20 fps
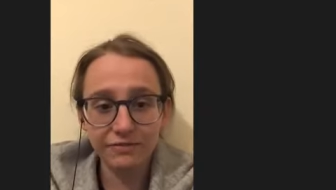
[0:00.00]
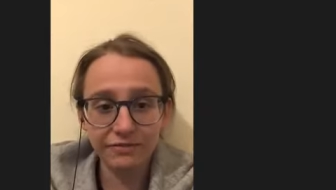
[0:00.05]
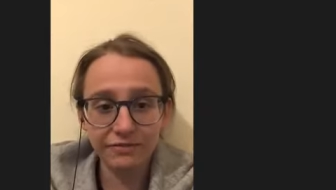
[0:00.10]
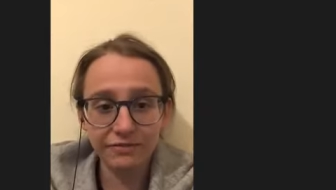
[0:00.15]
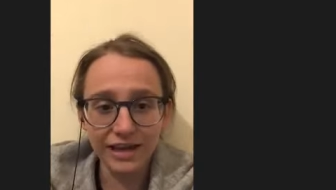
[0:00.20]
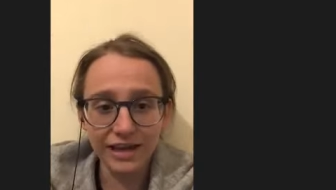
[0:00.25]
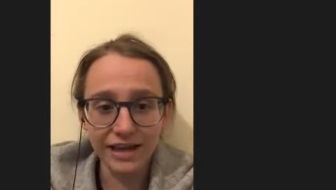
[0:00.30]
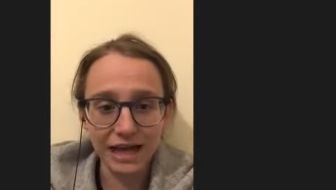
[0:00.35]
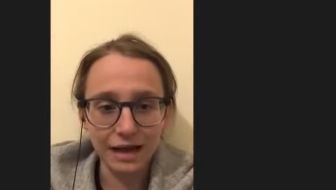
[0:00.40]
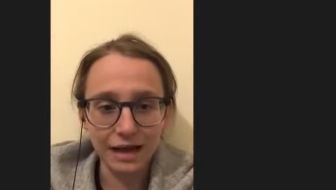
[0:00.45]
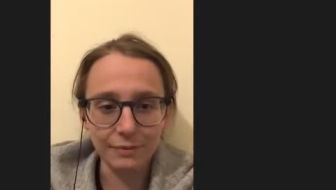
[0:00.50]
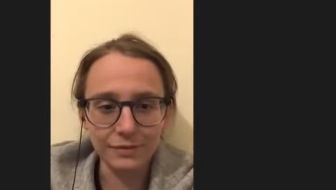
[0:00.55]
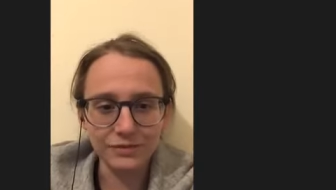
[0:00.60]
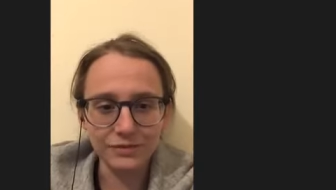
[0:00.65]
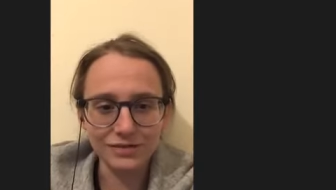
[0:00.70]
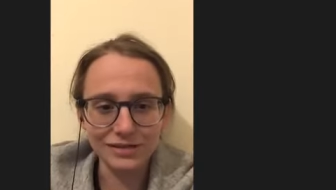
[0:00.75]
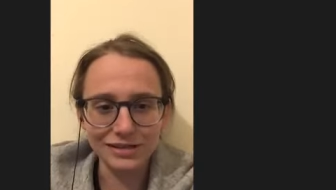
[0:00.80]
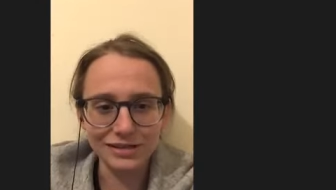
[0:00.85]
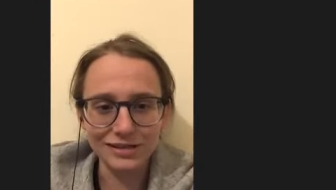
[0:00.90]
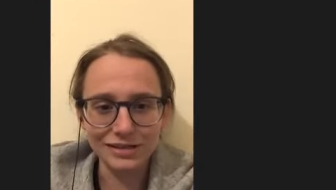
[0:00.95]
flick
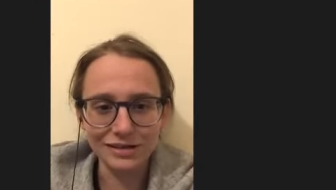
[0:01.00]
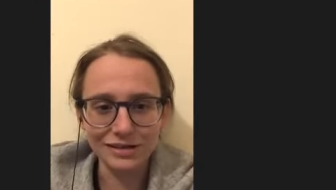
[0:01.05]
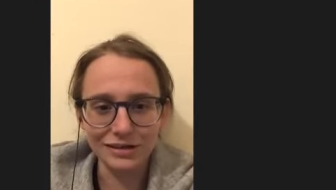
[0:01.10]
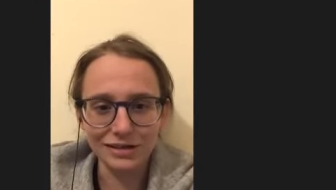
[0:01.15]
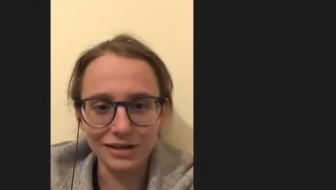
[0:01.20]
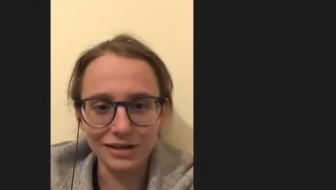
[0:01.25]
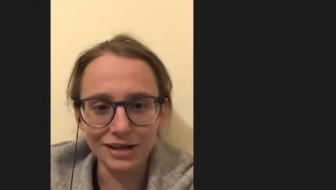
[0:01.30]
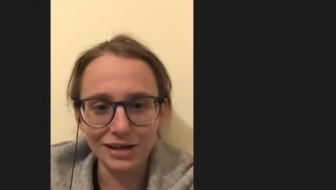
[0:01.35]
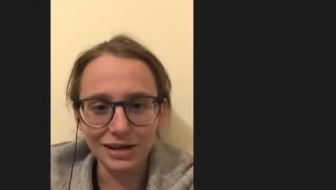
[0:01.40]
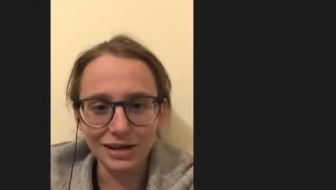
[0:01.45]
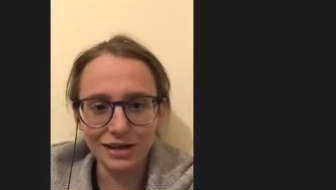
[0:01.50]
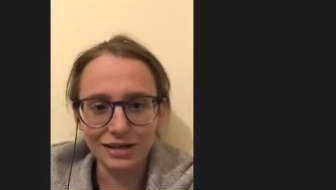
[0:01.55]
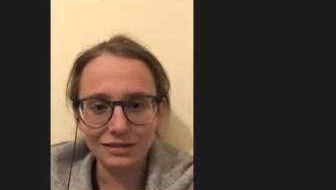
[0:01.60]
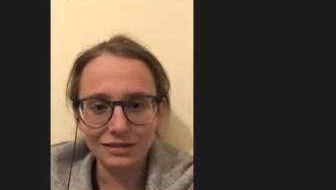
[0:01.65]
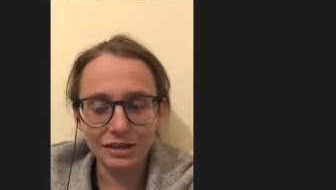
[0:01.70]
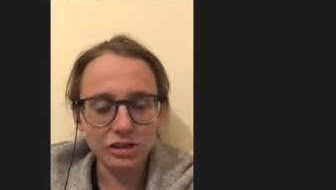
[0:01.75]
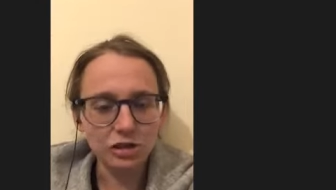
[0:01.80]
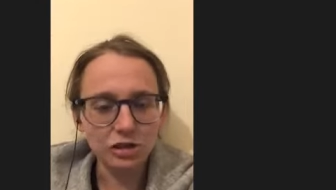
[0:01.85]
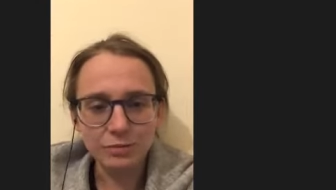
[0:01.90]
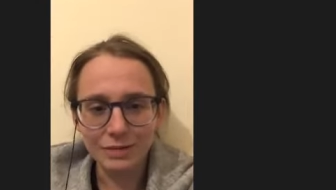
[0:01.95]
happens to you
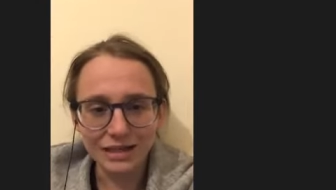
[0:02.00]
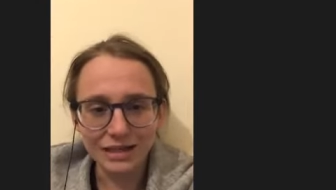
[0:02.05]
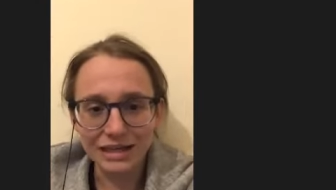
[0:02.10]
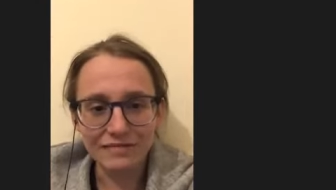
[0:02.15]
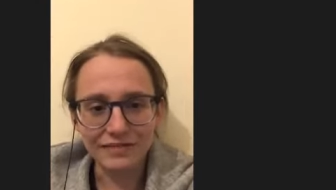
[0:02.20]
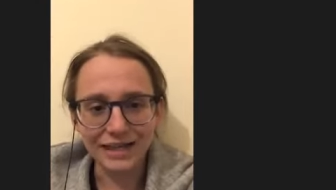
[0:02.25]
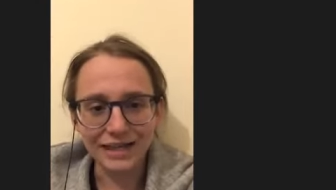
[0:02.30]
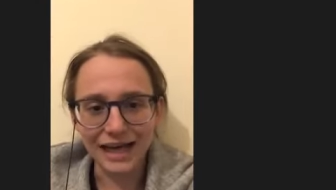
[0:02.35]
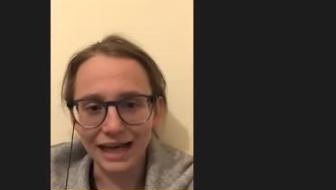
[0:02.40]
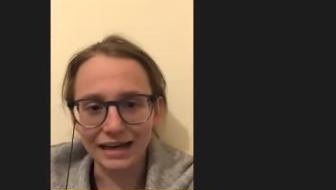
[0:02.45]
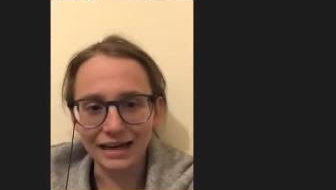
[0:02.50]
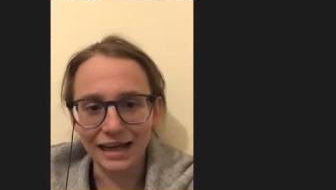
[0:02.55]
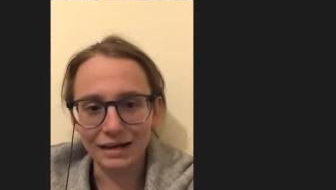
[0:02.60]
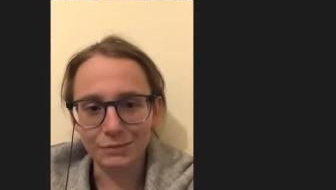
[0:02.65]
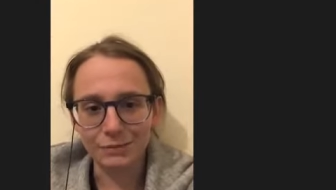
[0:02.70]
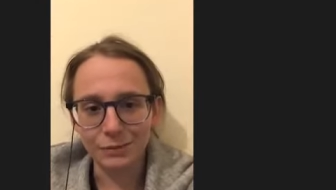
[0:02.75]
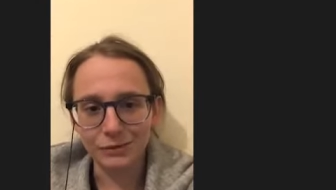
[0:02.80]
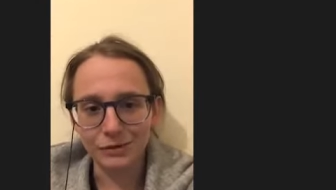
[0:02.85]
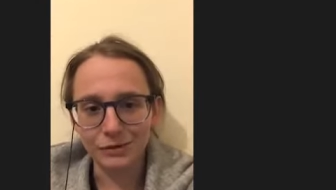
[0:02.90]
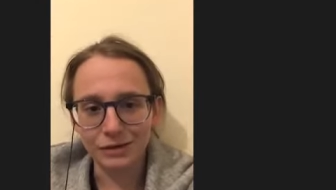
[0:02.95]
that you believe it can
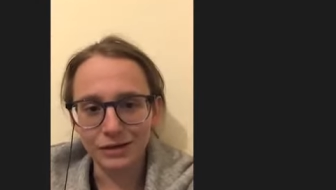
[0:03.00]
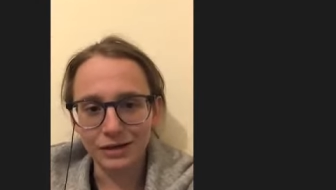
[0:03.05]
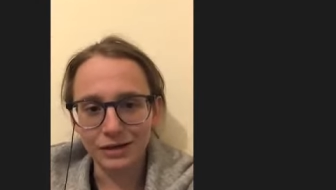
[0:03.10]
happen.